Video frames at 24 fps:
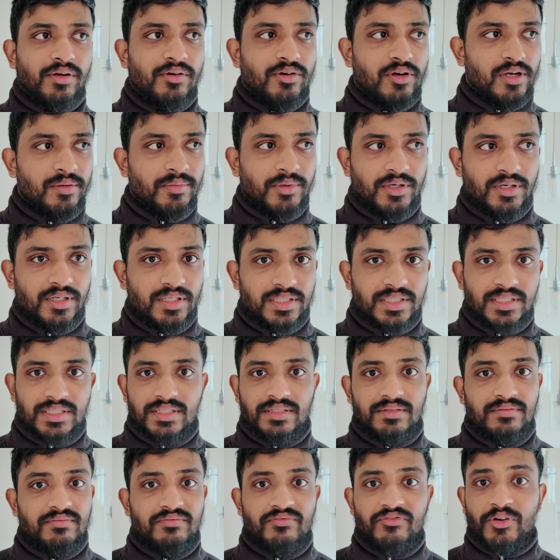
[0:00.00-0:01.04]
Chromecast
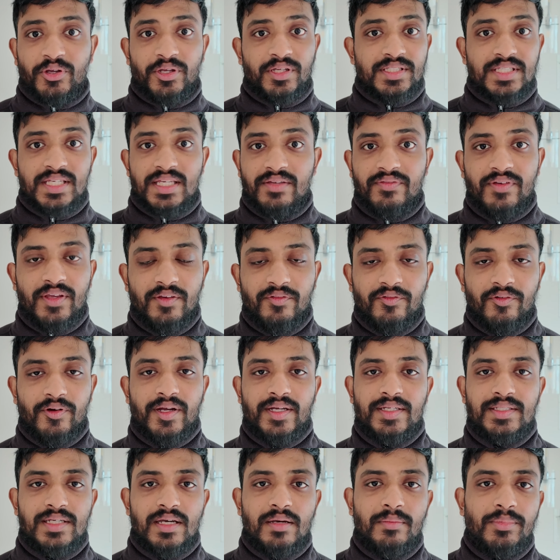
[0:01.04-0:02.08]
for your TV, for
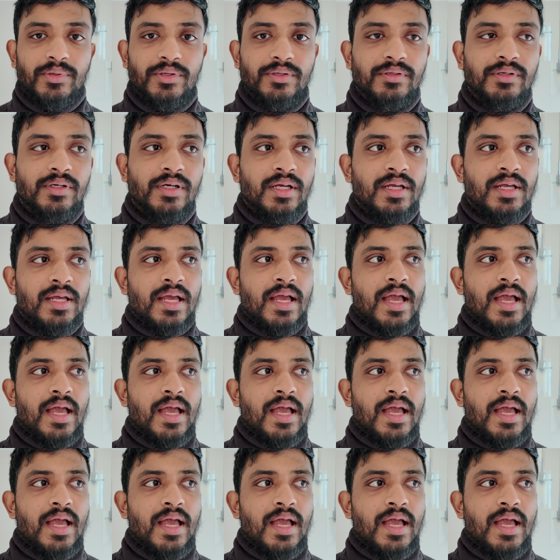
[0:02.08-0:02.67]
example.